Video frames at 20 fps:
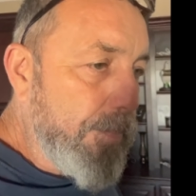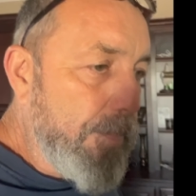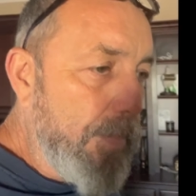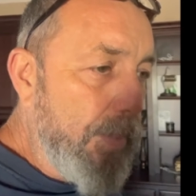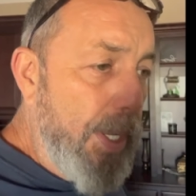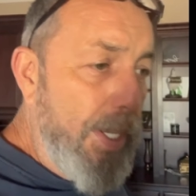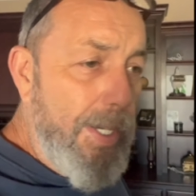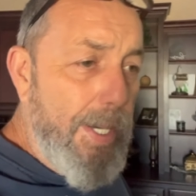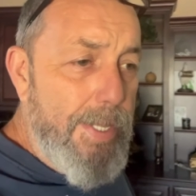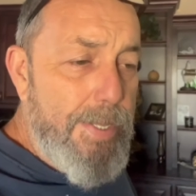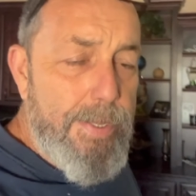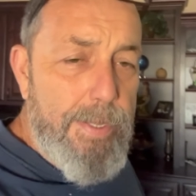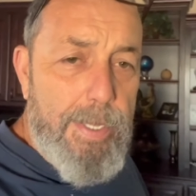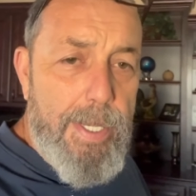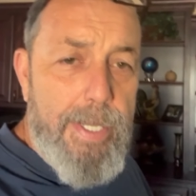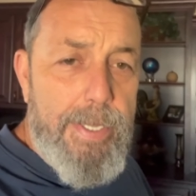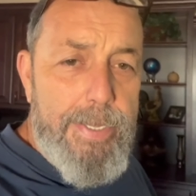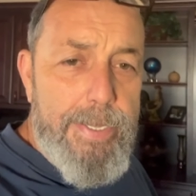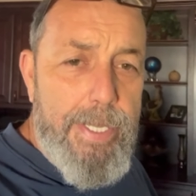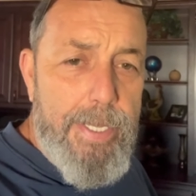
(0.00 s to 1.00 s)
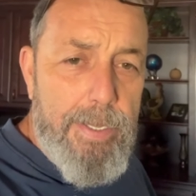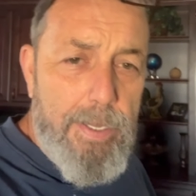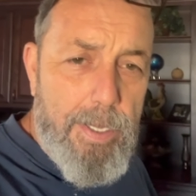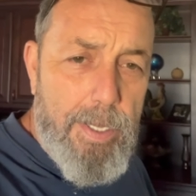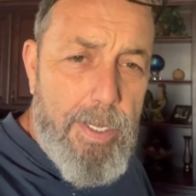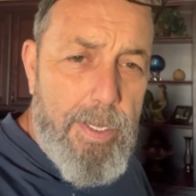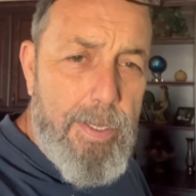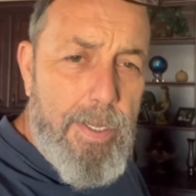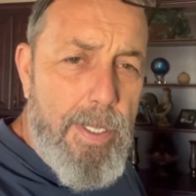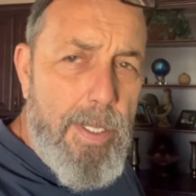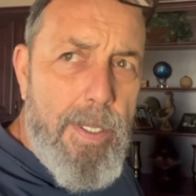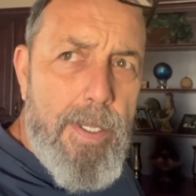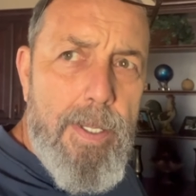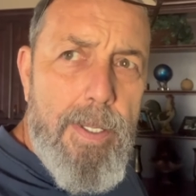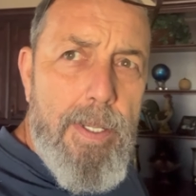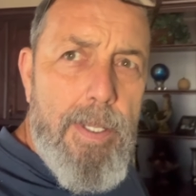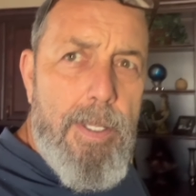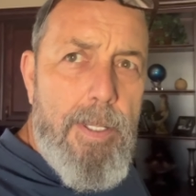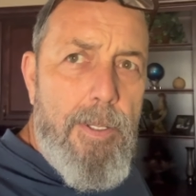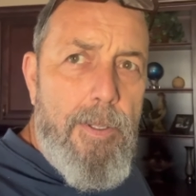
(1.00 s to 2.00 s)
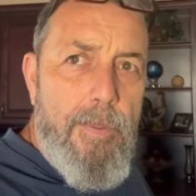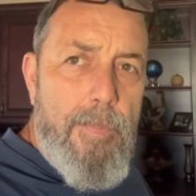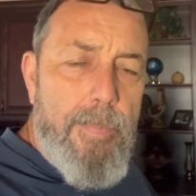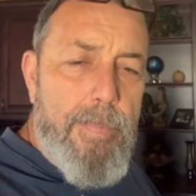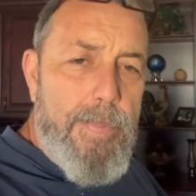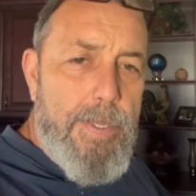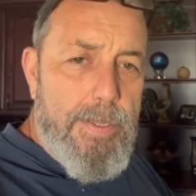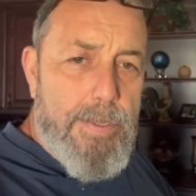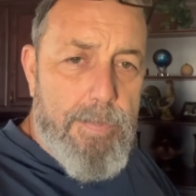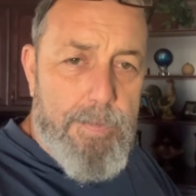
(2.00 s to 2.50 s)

And I still had to get on this